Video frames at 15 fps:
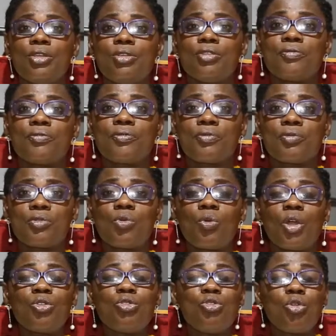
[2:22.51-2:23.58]
You
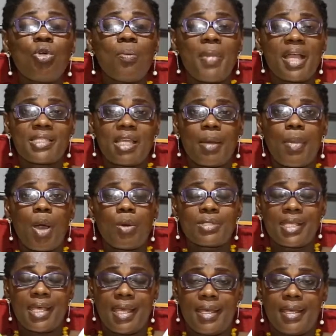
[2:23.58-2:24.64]
want to know much about
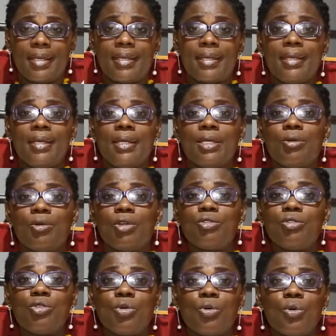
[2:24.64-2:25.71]
her. You
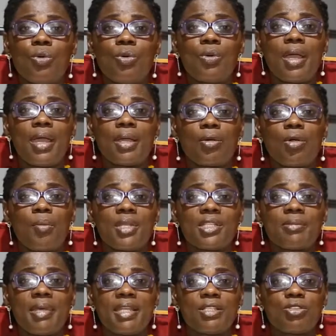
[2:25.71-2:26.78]
want to know her
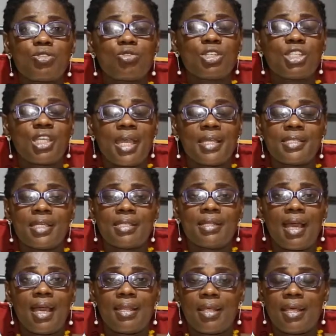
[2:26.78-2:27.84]
commitment to church and
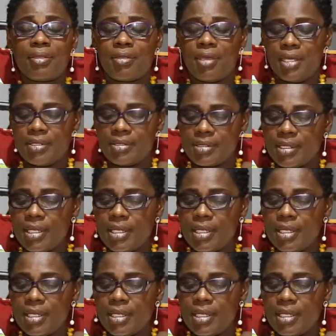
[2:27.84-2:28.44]
other things.